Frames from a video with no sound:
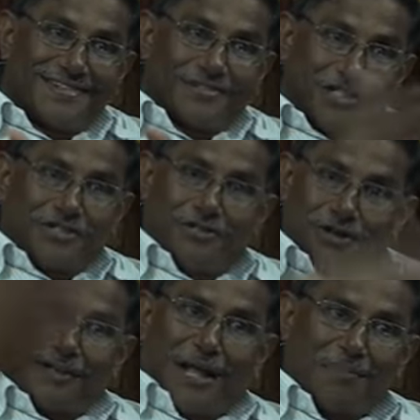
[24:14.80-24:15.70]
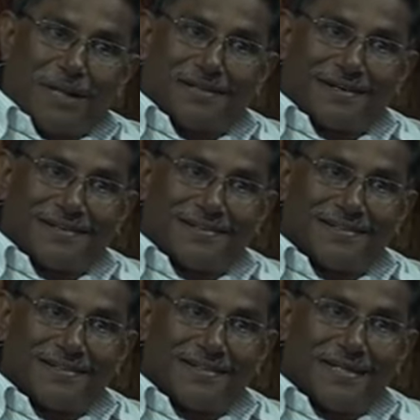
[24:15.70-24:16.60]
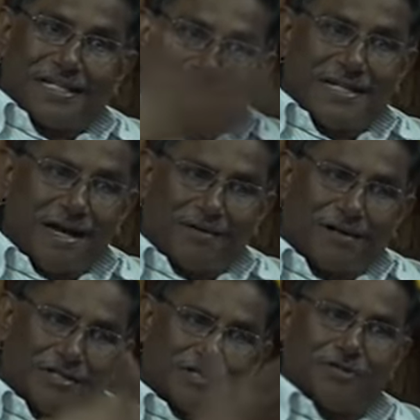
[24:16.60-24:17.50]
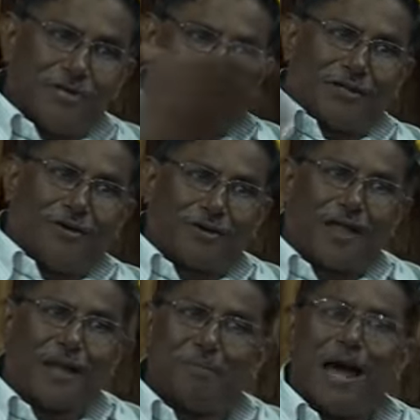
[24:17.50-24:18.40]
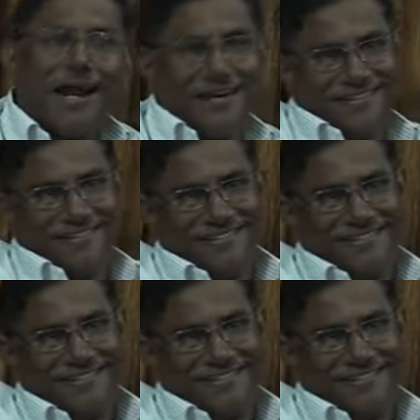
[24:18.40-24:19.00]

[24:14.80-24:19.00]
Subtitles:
This good or that better. It's never this good or that bad.